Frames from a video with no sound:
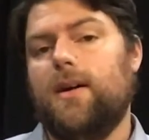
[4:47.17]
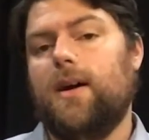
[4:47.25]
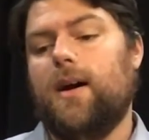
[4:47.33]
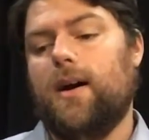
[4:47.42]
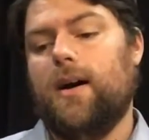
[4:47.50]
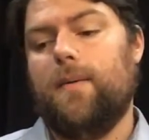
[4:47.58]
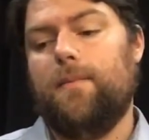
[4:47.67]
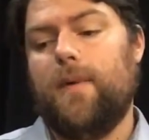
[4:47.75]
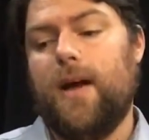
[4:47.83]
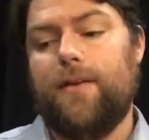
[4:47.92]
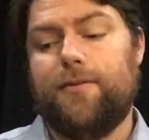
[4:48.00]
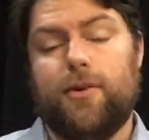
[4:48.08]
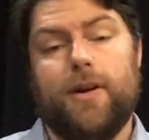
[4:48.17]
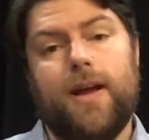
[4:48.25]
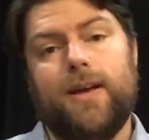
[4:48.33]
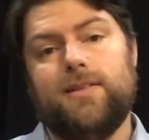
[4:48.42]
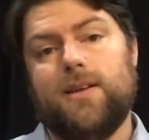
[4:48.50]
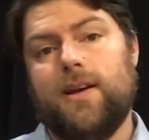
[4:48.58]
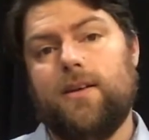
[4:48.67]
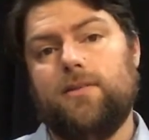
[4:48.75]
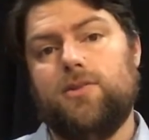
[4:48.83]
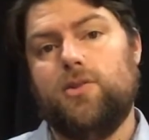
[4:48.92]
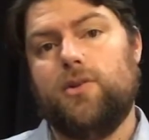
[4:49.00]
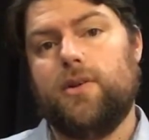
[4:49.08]
after exile
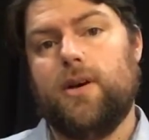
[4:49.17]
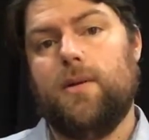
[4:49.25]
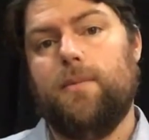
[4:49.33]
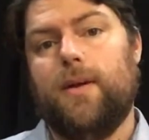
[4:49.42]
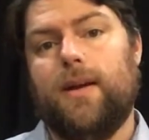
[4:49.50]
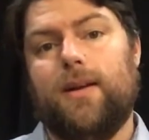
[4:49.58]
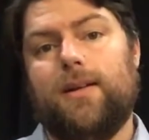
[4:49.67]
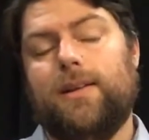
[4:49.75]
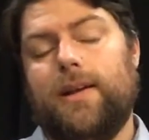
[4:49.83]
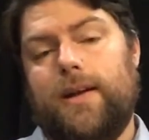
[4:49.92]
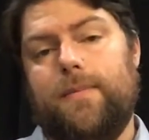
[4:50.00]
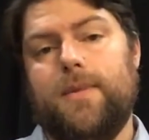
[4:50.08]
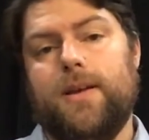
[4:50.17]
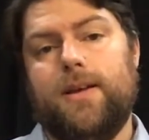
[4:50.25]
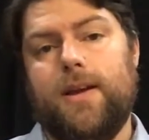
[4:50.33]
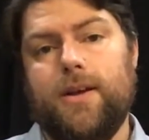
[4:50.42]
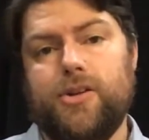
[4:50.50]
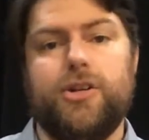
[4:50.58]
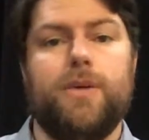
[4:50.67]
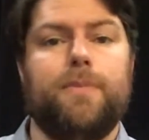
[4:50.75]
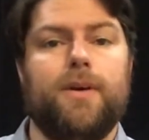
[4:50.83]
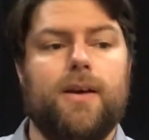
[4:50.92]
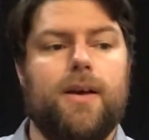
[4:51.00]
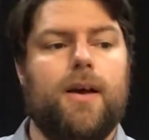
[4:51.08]
to come and claim the kingship,
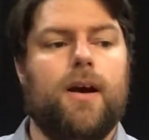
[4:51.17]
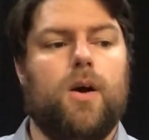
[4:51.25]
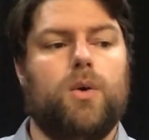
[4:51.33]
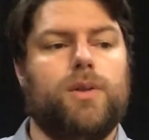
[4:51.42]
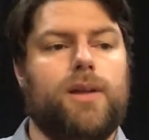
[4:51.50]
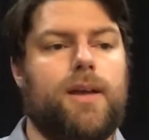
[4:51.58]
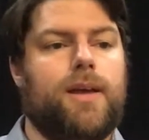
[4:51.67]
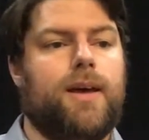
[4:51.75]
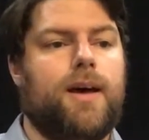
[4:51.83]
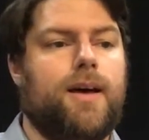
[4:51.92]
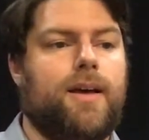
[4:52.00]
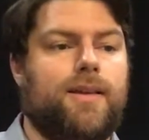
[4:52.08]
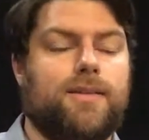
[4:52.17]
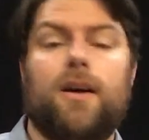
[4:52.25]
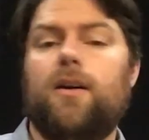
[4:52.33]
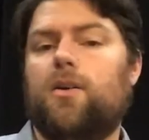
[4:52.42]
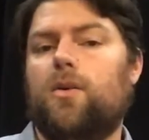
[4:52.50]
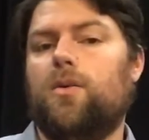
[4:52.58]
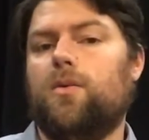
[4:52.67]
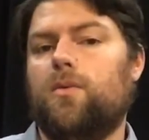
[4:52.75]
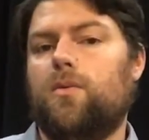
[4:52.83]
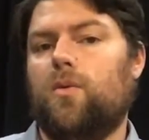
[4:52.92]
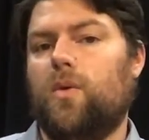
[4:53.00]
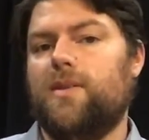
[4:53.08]
only his uncle
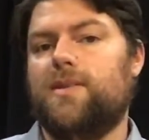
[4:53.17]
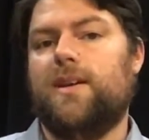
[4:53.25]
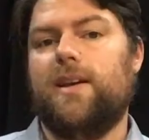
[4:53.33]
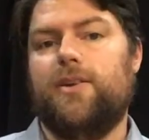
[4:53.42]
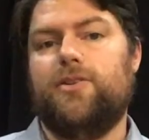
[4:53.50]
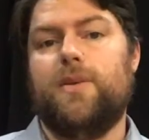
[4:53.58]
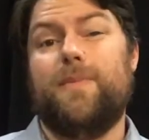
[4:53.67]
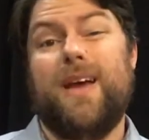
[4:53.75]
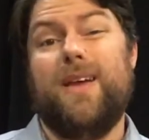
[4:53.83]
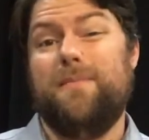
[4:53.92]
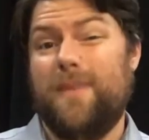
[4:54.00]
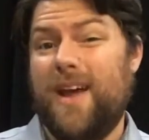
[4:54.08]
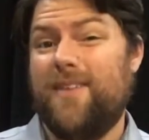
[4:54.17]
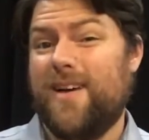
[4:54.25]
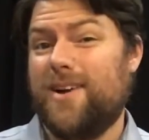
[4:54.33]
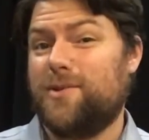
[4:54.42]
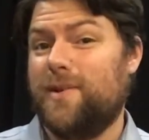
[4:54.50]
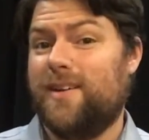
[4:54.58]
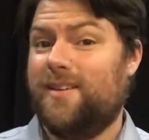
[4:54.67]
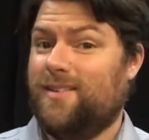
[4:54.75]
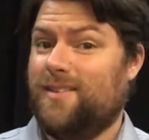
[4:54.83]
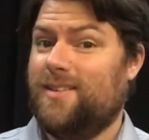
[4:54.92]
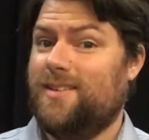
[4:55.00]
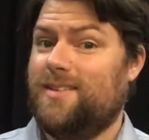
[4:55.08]
wants the kingship and may have actually
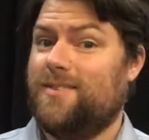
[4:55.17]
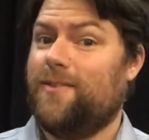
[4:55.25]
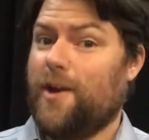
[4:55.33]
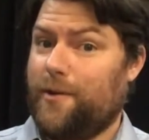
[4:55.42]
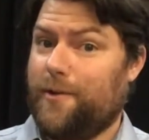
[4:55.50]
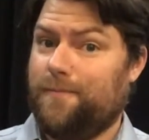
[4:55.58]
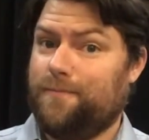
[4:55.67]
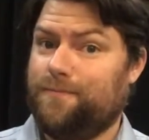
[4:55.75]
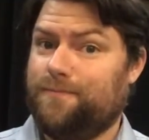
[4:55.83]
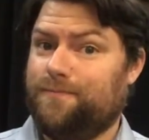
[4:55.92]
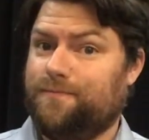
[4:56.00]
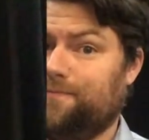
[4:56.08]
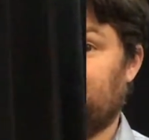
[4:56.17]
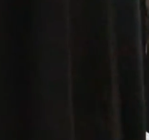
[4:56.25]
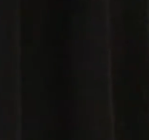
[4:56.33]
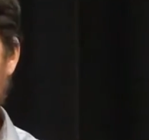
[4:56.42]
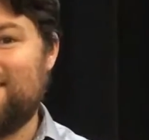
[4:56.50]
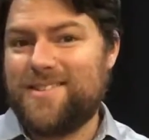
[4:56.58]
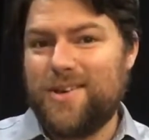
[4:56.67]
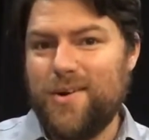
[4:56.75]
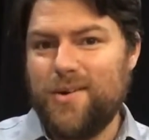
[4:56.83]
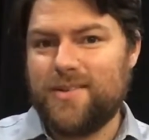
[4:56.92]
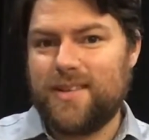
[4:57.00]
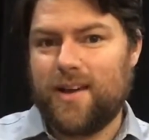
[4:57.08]
killed his father. If this
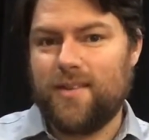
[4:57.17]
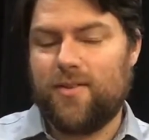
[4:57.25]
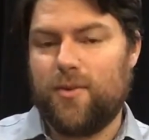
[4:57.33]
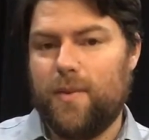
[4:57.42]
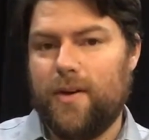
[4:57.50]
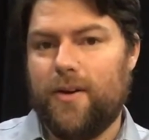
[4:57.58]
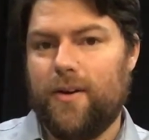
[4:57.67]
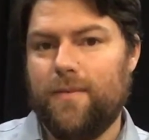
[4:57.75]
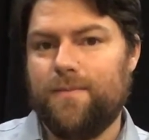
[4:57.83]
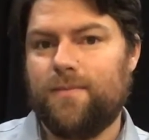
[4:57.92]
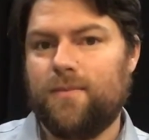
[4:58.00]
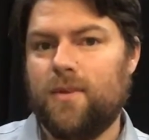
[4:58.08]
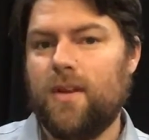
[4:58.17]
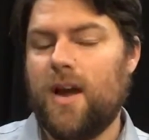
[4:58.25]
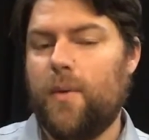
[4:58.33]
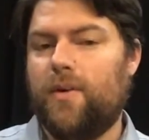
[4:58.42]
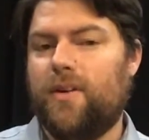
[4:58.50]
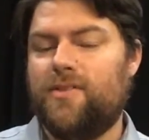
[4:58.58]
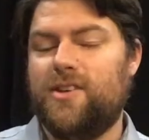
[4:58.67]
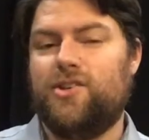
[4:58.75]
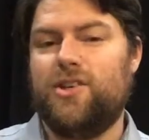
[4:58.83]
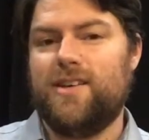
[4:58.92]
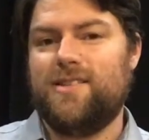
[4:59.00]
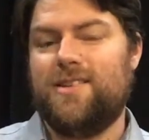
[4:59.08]
too sounds familiar, I would
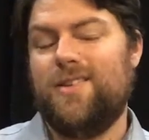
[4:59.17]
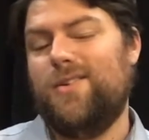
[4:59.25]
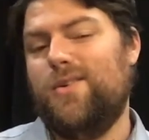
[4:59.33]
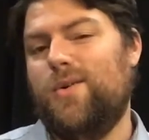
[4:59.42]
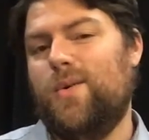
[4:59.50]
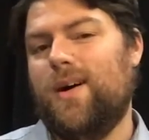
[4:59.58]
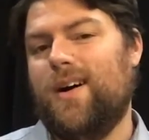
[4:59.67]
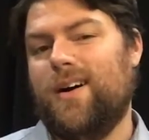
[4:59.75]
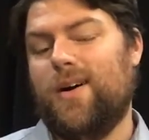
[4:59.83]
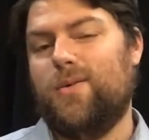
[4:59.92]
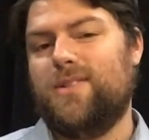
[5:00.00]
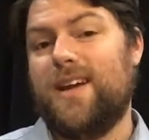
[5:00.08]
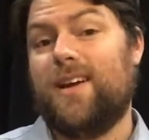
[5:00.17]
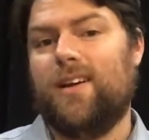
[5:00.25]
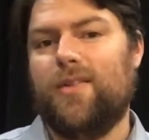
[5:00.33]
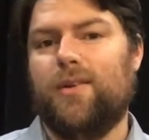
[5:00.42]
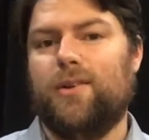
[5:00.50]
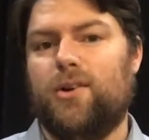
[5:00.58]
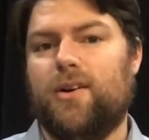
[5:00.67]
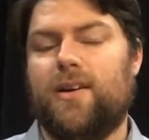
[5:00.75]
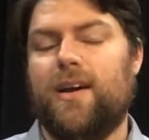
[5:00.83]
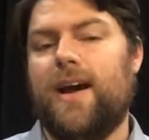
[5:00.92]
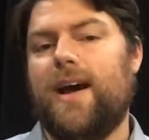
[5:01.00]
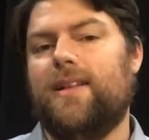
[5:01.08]
suggest you go take another look
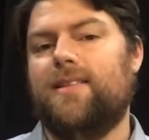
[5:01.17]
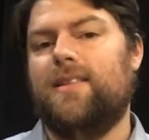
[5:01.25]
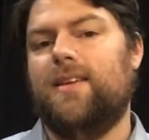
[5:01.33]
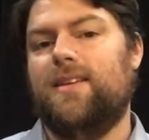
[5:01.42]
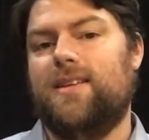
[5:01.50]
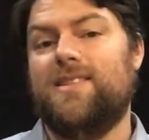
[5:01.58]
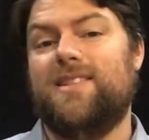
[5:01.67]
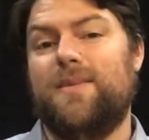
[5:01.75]
at the Disney